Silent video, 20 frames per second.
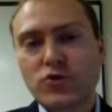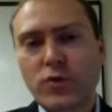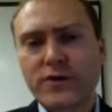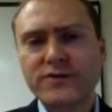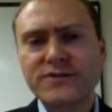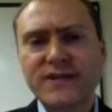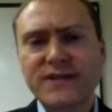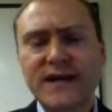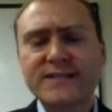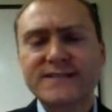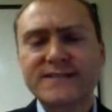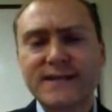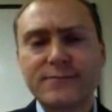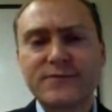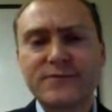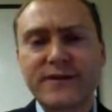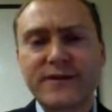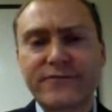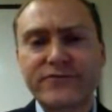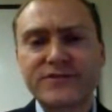Twitter's got
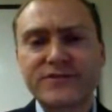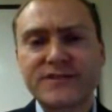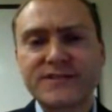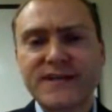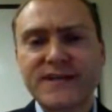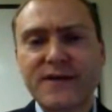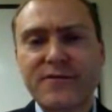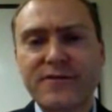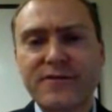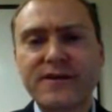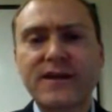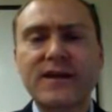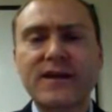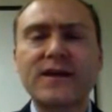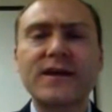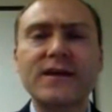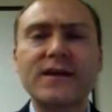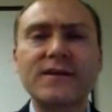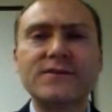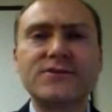some differences, I think,
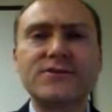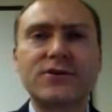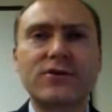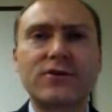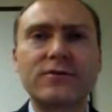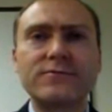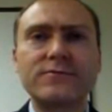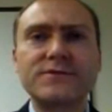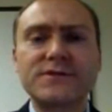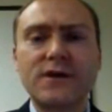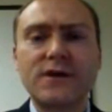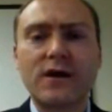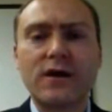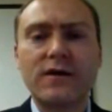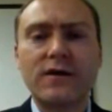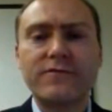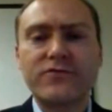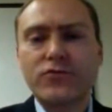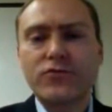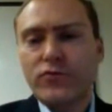in terms
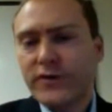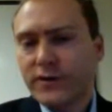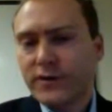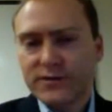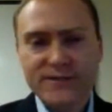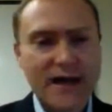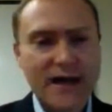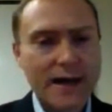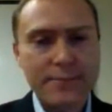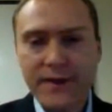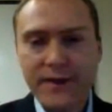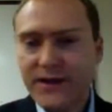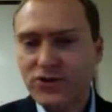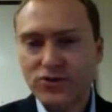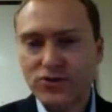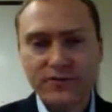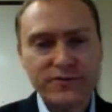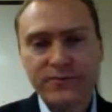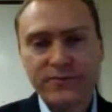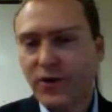of the real-time
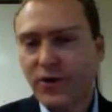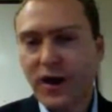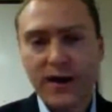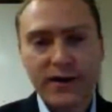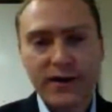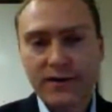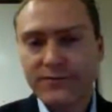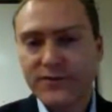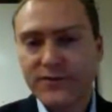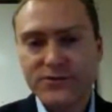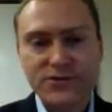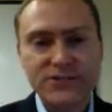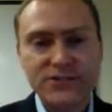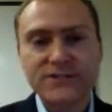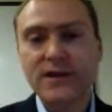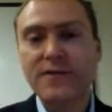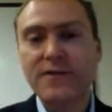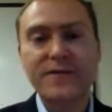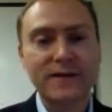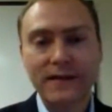nature of the product. There's
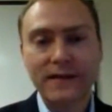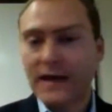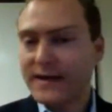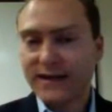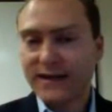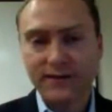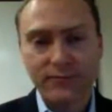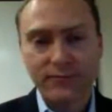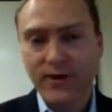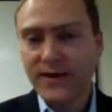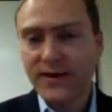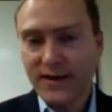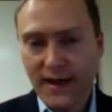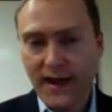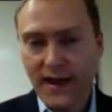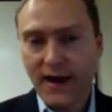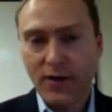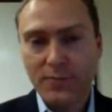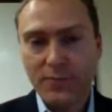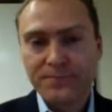just nothing like it right
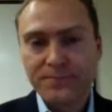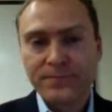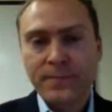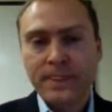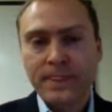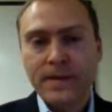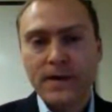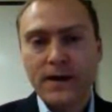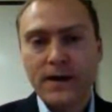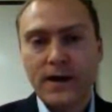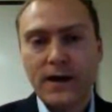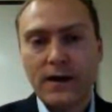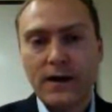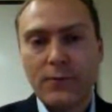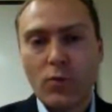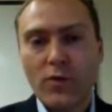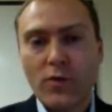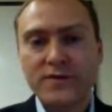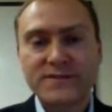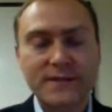now.
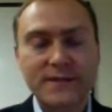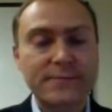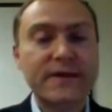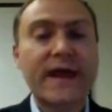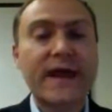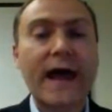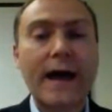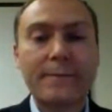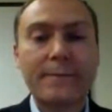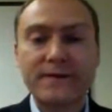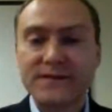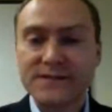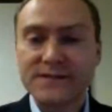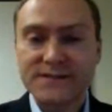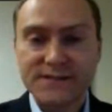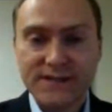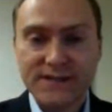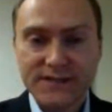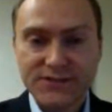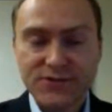When something
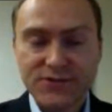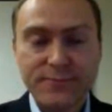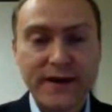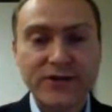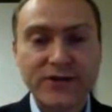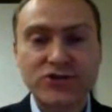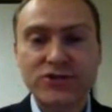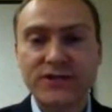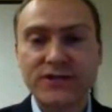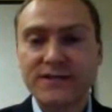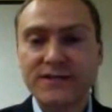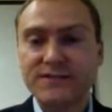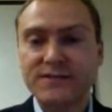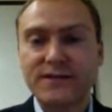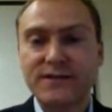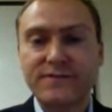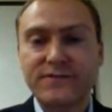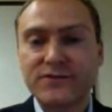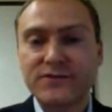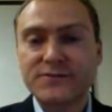happens, as you mentioned,
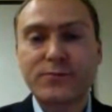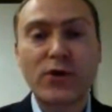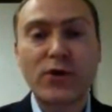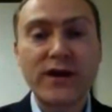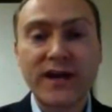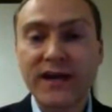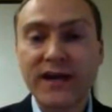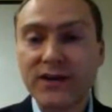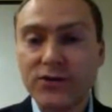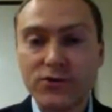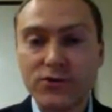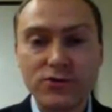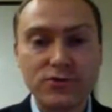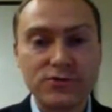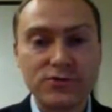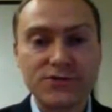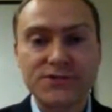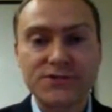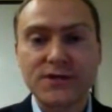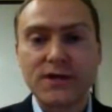if there's breaking
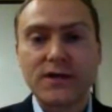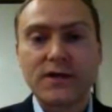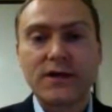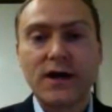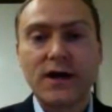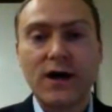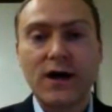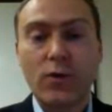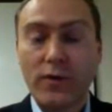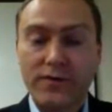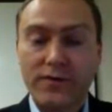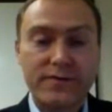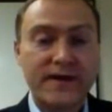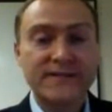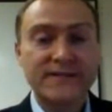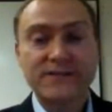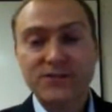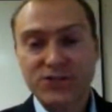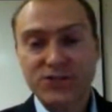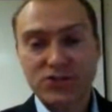news, whether
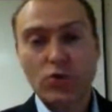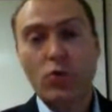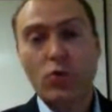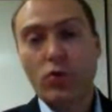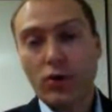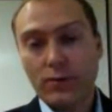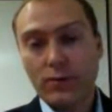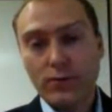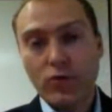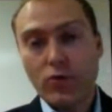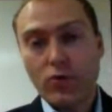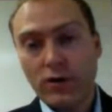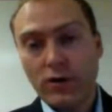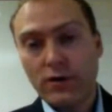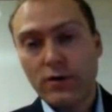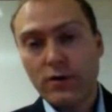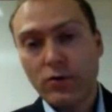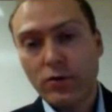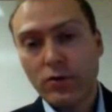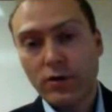that's a storm
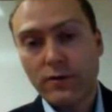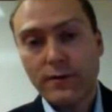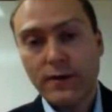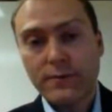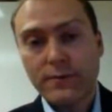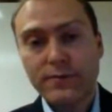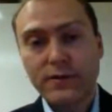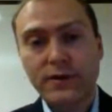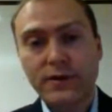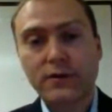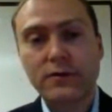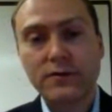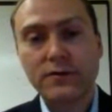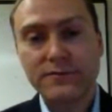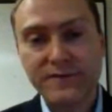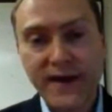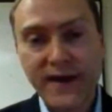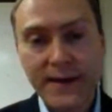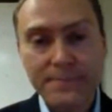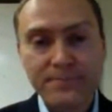or a
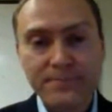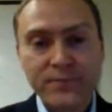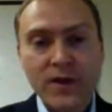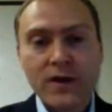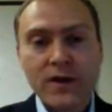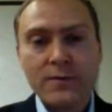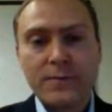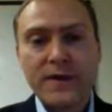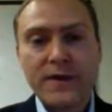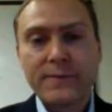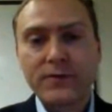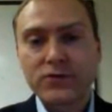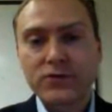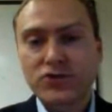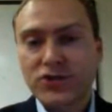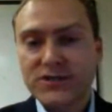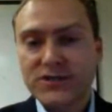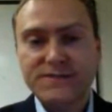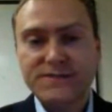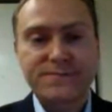political event,
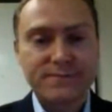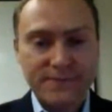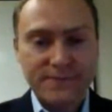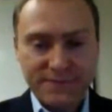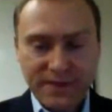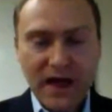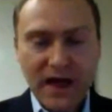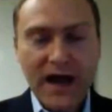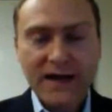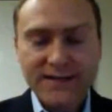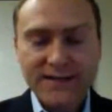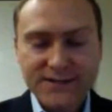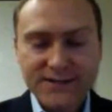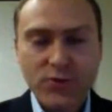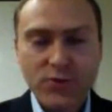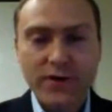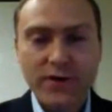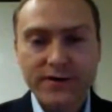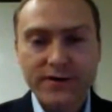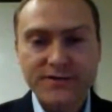people just flock to
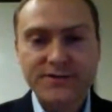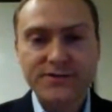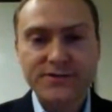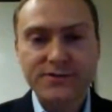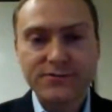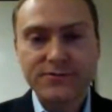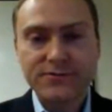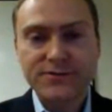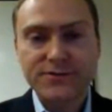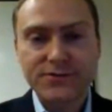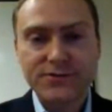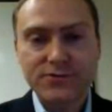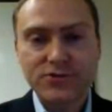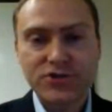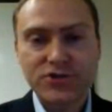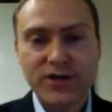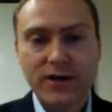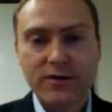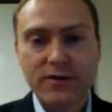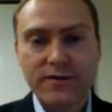Twitter
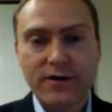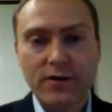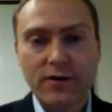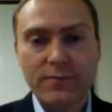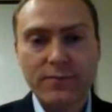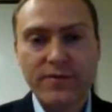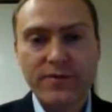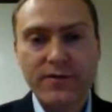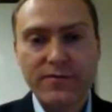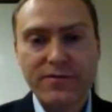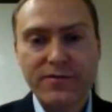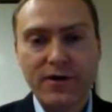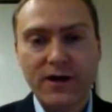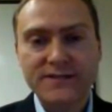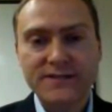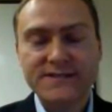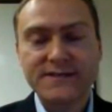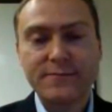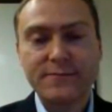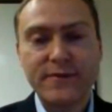to share their
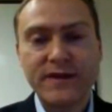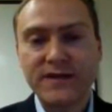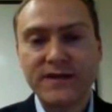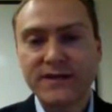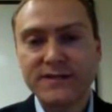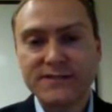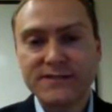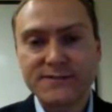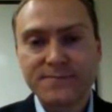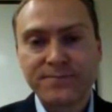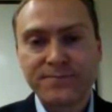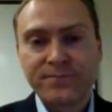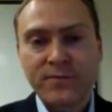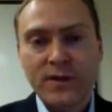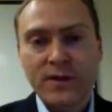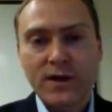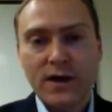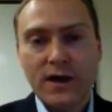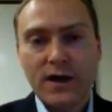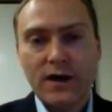thoughts and opinions.
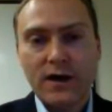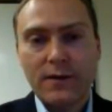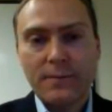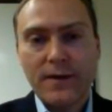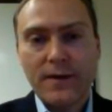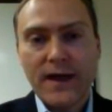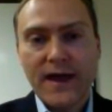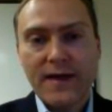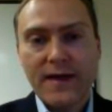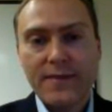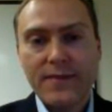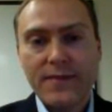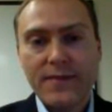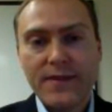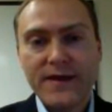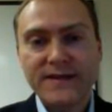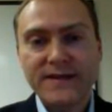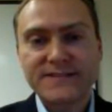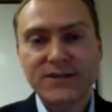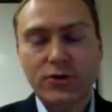
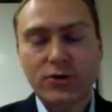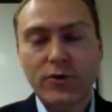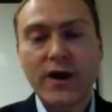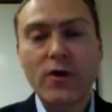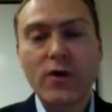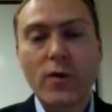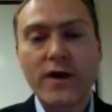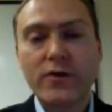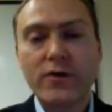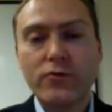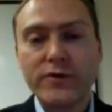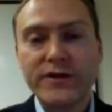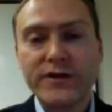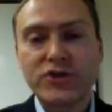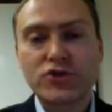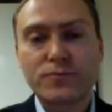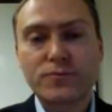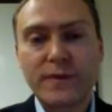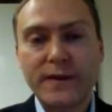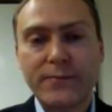And it's a great way to
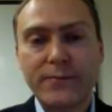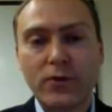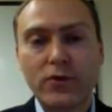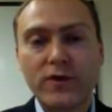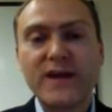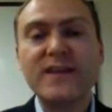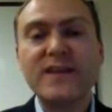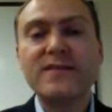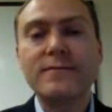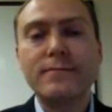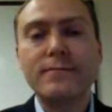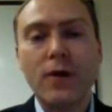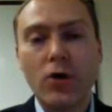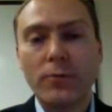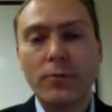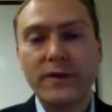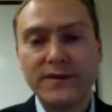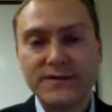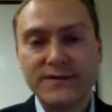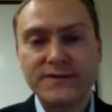reach people in the
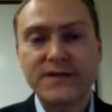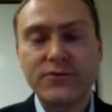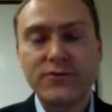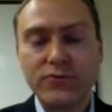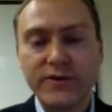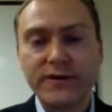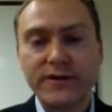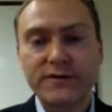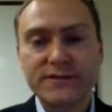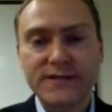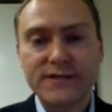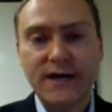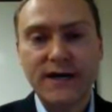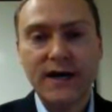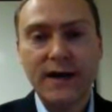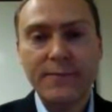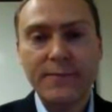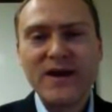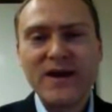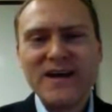moment, in real
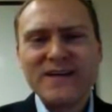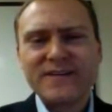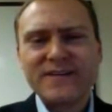time.